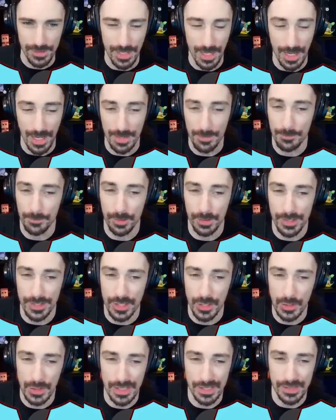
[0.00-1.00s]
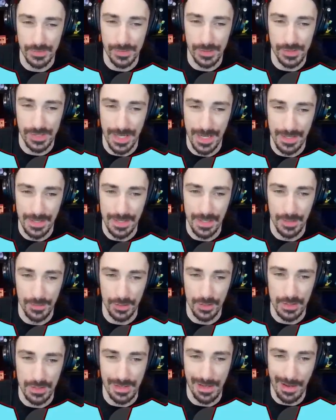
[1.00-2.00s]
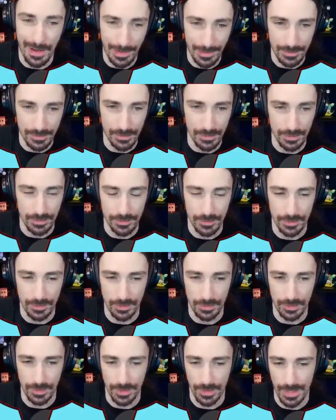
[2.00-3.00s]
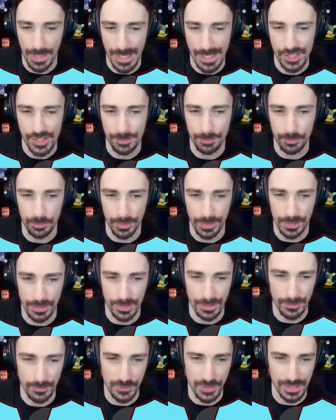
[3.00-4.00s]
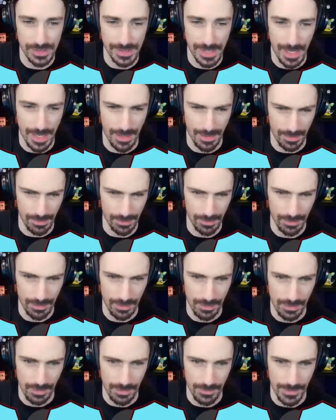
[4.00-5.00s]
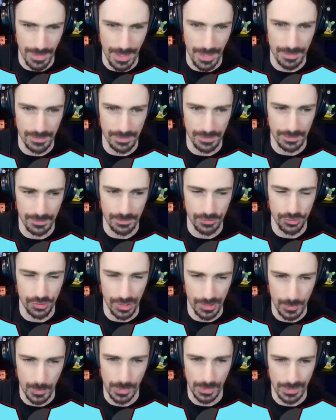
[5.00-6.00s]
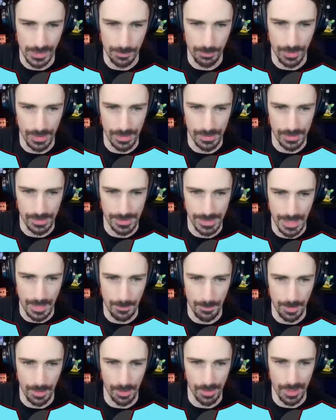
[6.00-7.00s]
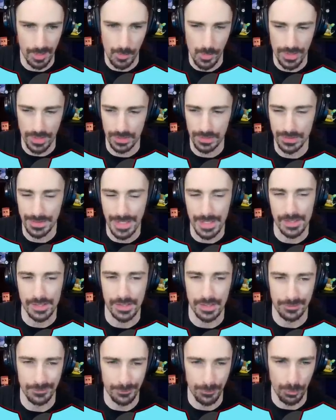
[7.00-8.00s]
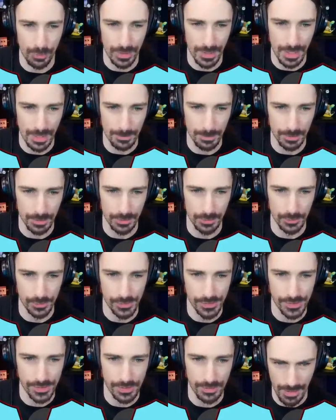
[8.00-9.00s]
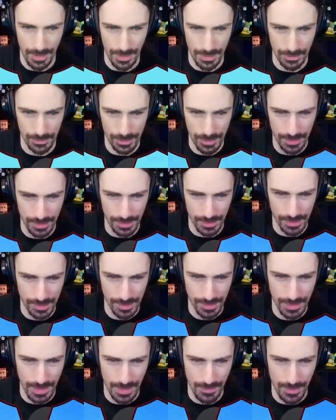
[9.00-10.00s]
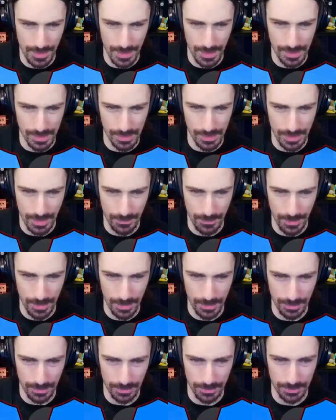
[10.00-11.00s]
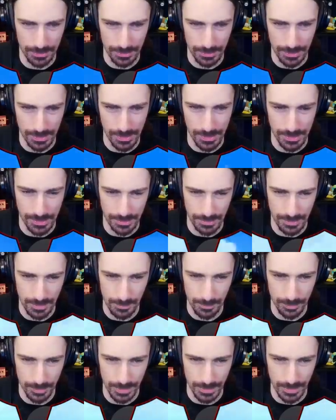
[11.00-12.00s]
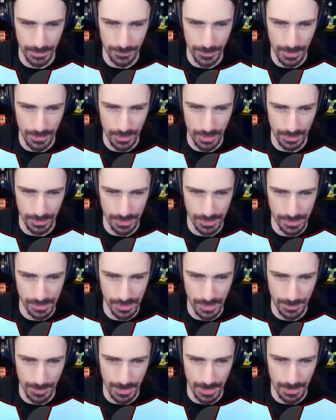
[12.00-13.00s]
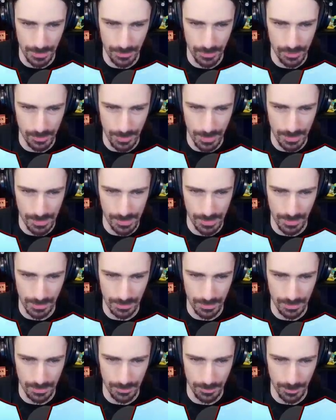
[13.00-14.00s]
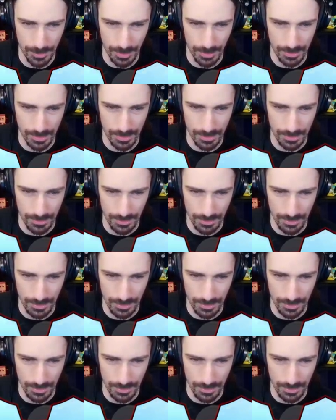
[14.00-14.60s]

yeah, I'm really curious if there's any other non-exploitative uh, design that genuinely breaks the sound barrier with less than forty-eight balloons. And look at it. This is kind of a nice looking vehicle. It's completely functionless. I mean, I can use my seat, but